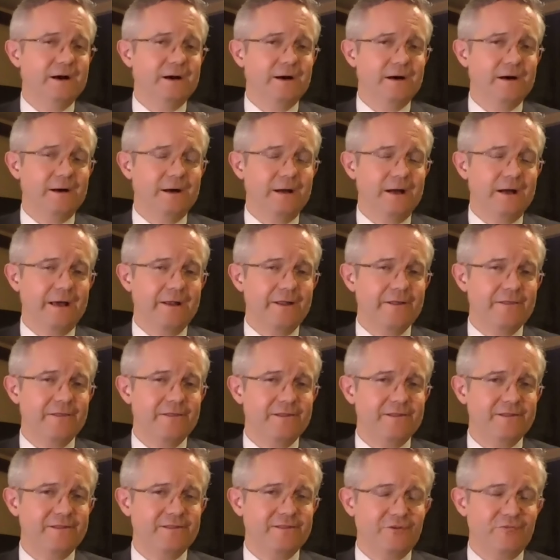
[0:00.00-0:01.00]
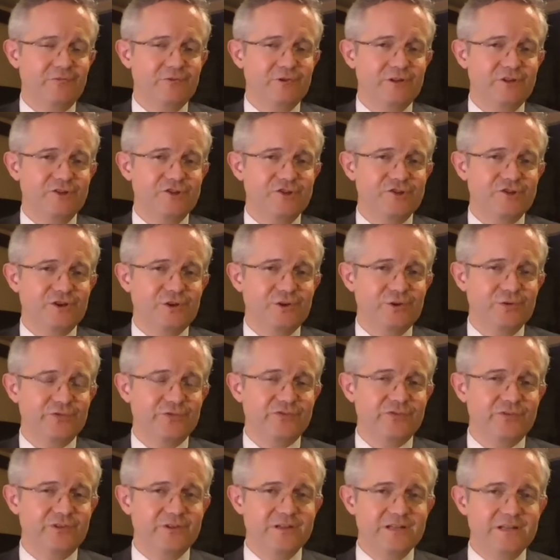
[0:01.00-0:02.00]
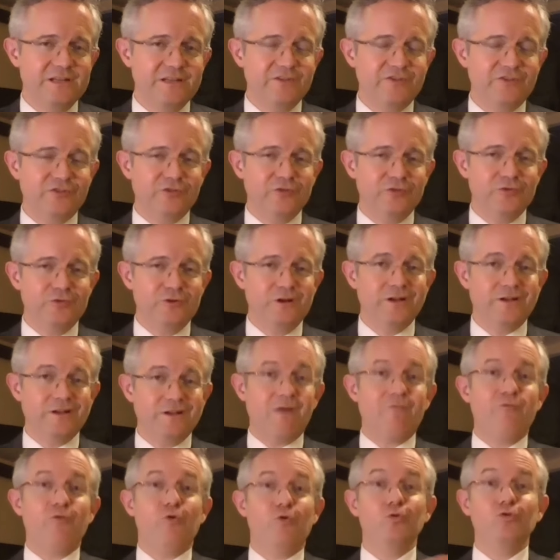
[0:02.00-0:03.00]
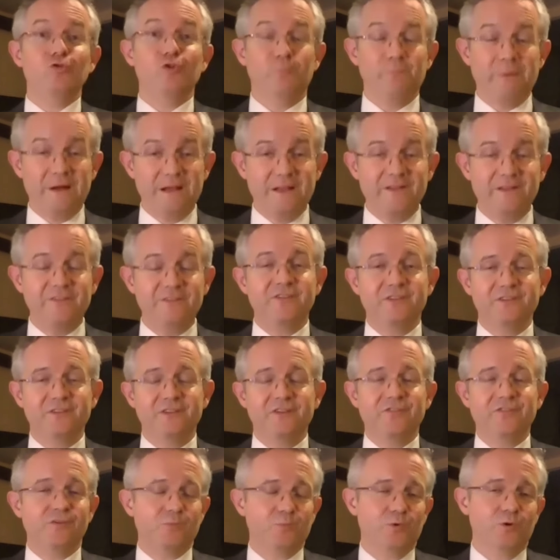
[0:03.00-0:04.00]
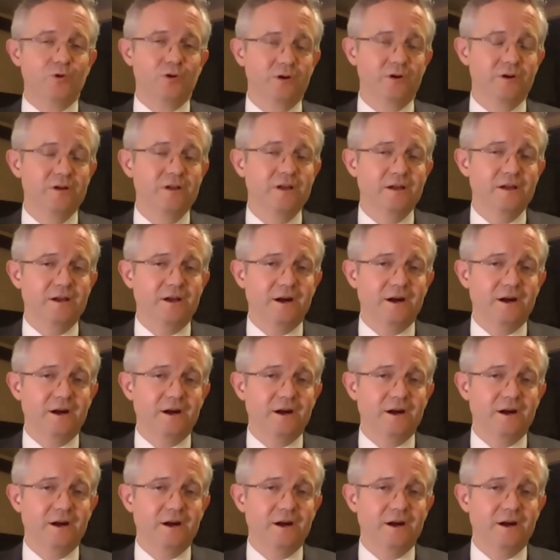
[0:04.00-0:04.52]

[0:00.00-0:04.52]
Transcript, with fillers: uh, and I think that really shows the need to cover all your bases, as it were,